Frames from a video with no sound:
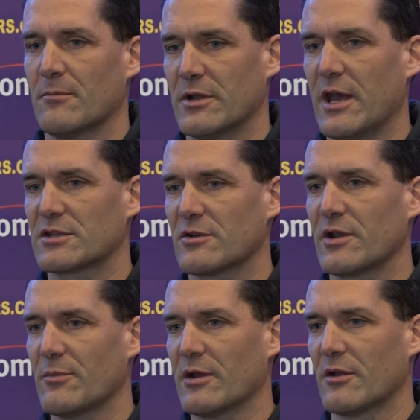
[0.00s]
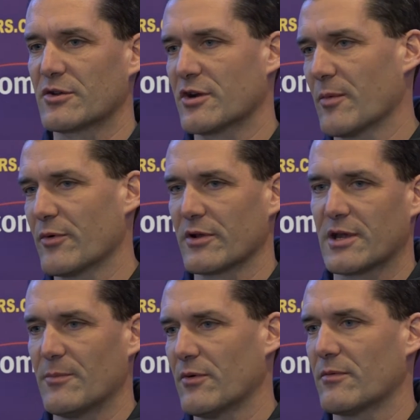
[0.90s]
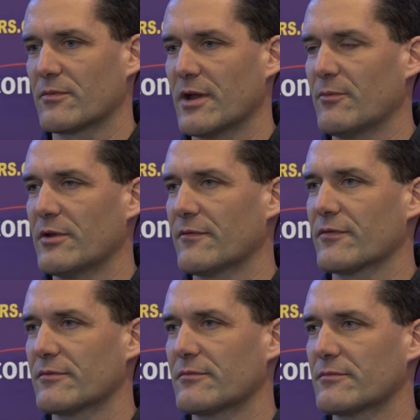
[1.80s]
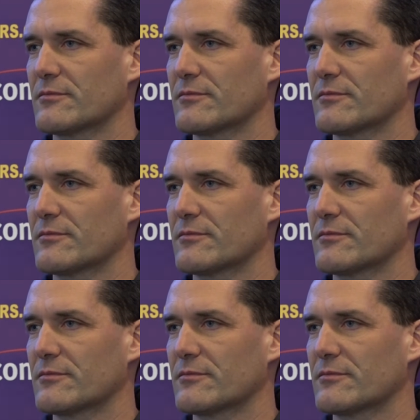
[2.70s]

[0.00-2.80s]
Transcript: Certainly been a little sharper in a couple different